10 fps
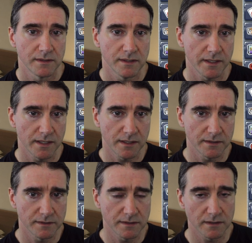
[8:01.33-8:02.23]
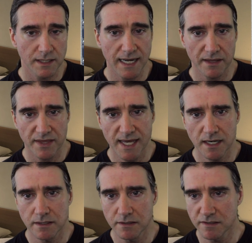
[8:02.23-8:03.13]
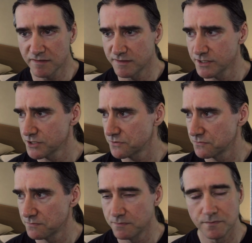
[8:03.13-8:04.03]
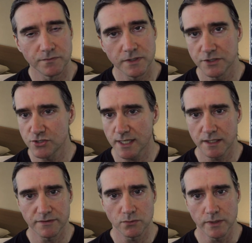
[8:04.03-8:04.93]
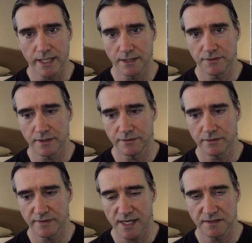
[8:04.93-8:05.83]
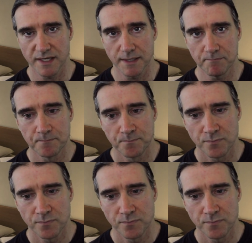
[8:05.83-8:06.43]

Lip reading: and a lot of that is just really trying to get the word out there during that time.